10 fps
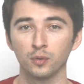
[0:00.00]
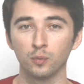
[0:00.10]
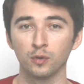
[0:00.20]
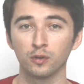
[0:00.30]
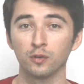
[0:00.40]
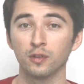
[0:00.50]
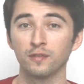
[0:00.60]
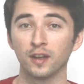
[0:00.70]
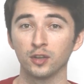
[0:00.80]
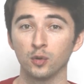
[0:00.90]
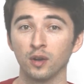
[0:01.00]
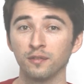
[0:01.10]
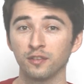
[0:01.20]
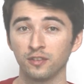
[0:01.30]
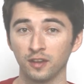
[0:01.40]
would earn the value of
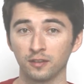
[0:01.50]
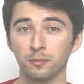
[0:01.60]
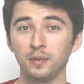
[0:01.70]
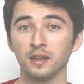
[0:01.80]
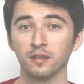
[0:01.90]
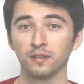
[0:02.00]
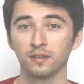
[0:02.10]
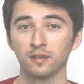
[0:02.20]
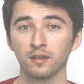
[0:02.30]
6 beats,